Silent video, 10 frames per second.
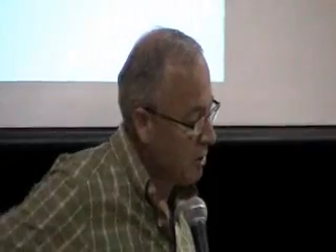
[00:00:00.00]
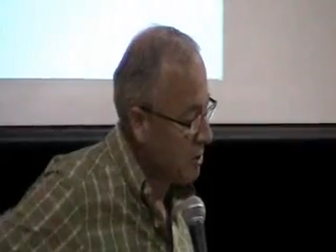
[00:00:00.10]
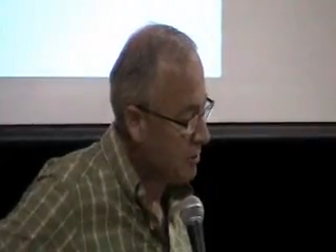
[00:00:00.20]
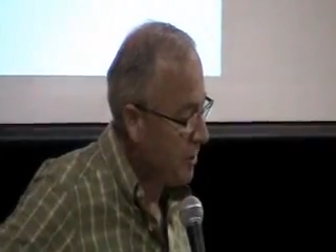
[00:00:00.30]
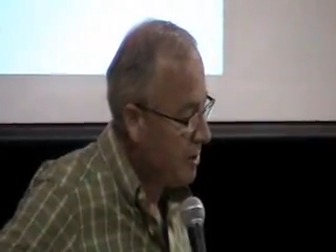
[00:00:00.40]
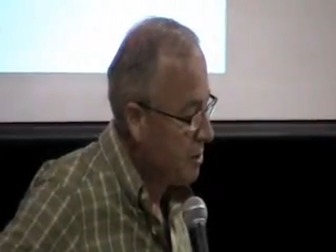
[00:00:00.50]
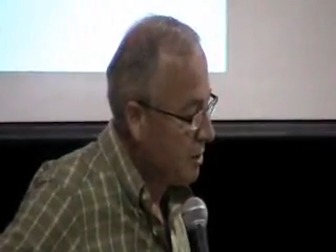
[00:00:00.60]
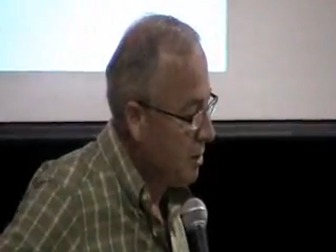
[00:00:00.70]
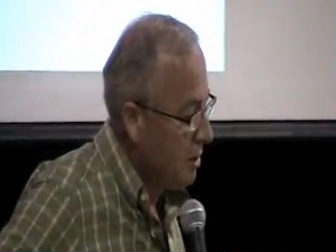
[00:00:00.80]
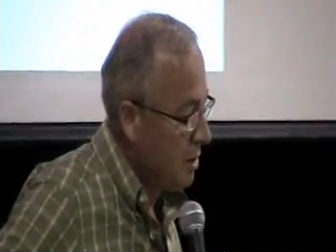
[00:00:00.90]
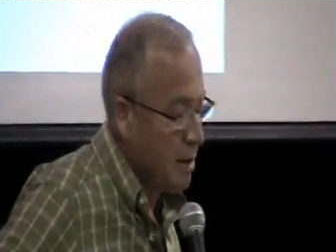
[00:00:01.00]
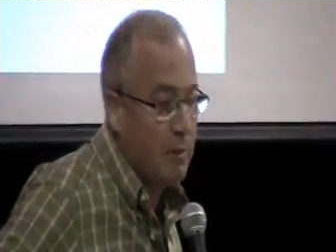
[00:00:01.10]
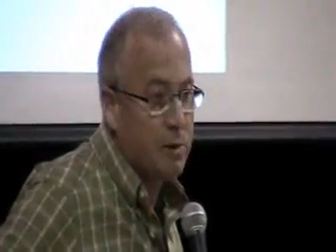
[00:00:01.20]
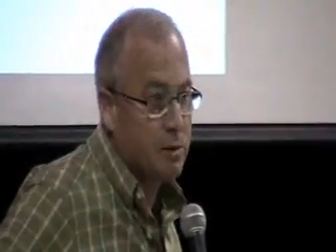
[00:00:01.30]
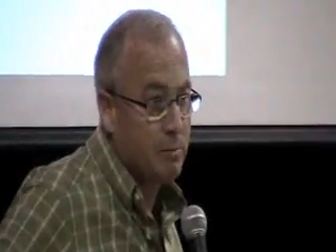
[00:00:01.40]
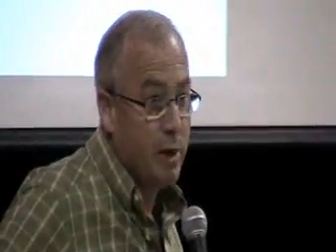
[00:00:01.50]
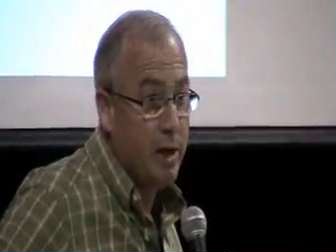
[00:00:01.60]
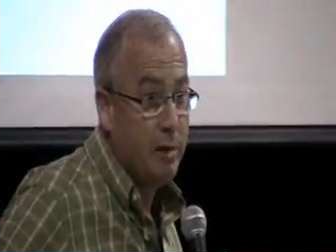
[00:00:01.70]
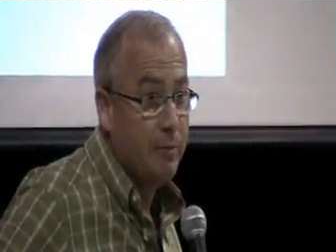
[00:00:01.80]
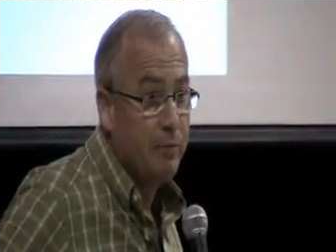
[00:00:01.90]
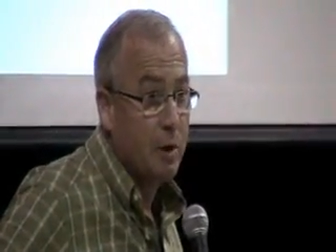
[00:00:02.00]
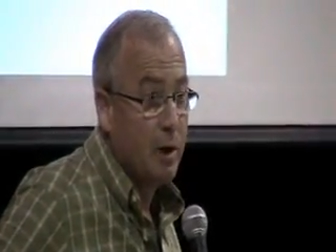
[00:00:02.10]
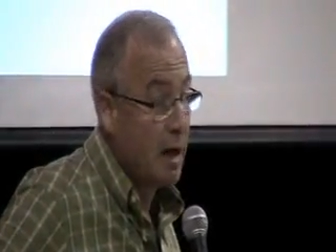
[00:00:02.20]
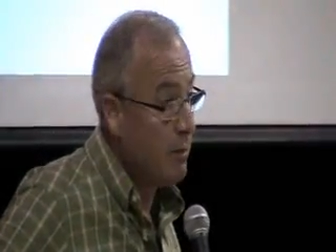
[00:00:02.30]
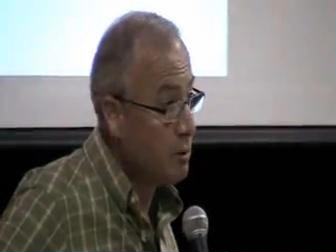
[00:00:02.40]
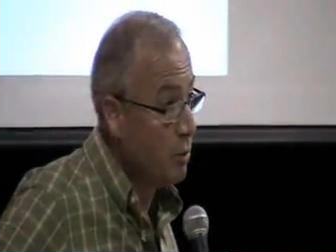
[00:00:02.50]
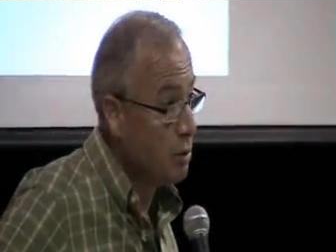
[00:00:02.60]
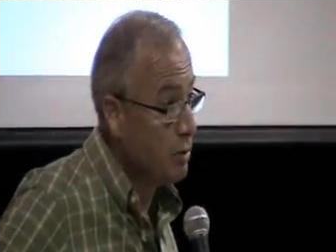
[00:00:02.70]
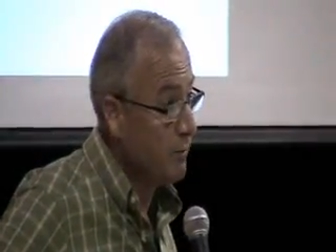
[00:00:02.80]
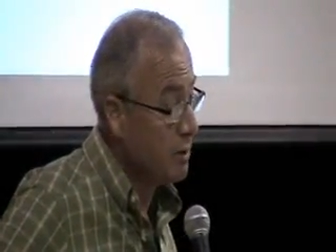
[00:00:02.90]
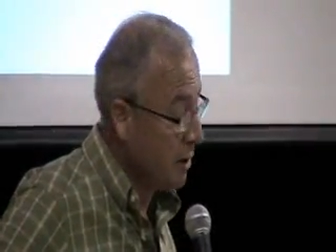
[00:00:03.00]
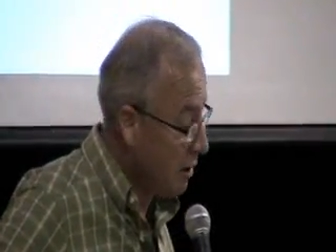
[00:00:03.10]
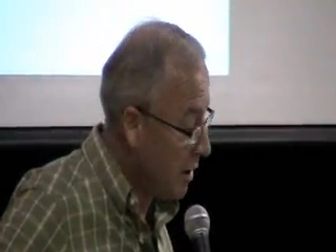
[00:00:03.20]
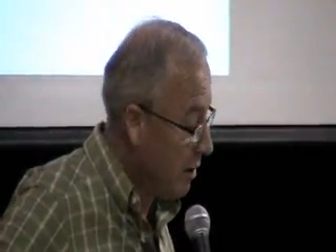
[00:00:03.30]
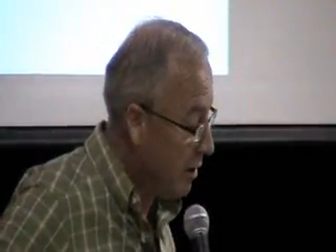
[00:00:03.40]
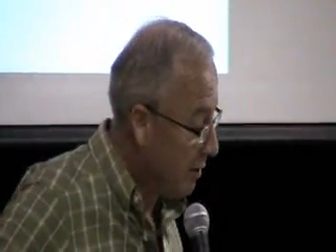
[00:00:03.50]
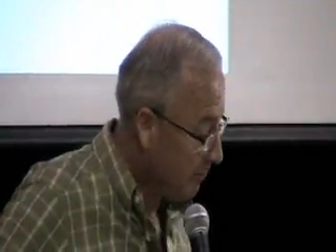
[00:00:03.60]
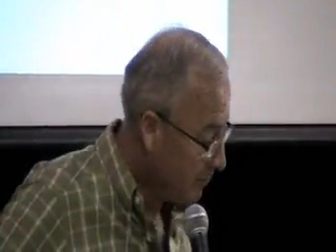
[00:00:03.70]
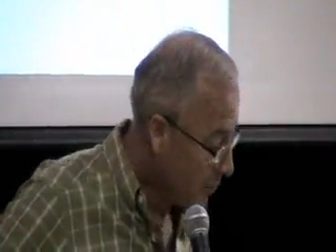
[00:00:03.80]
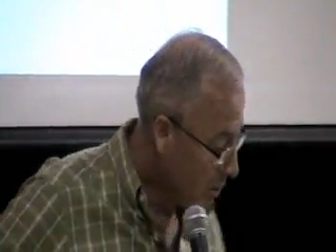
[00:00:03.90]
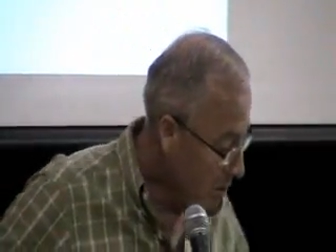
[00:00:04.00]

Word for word: Horton's speech, that was me, and that was most of us in our area.